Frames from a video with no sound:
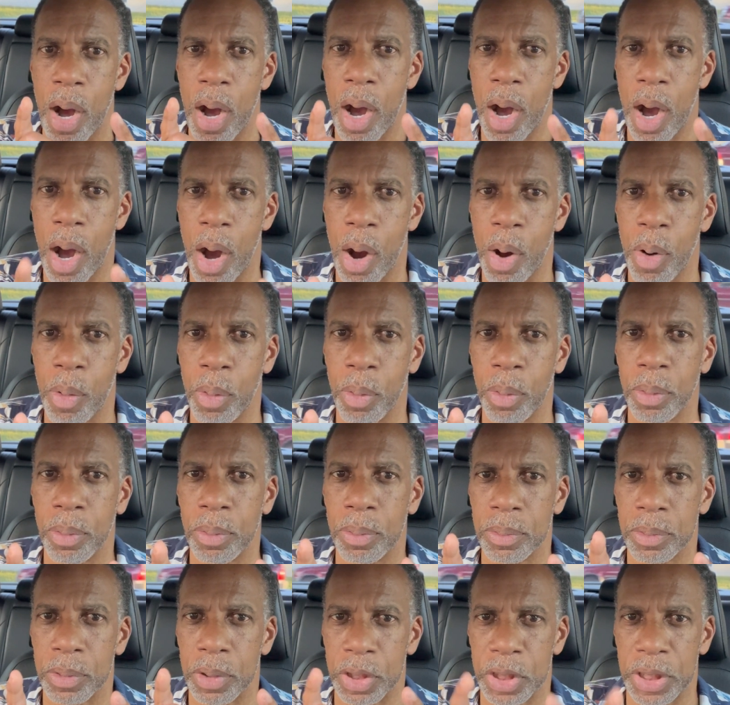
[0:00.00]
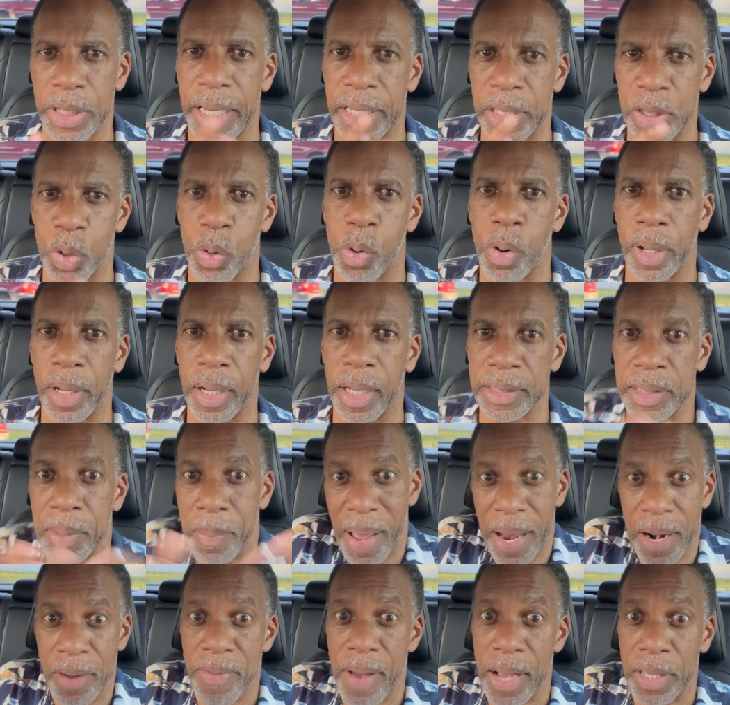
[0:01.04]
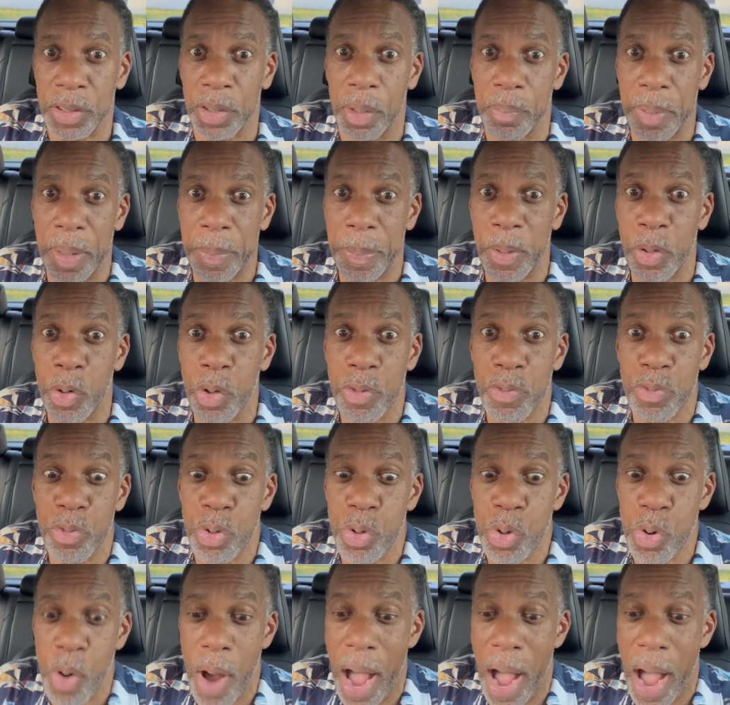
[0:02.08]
how to check the oil. As a matter of fact, some people don't even know.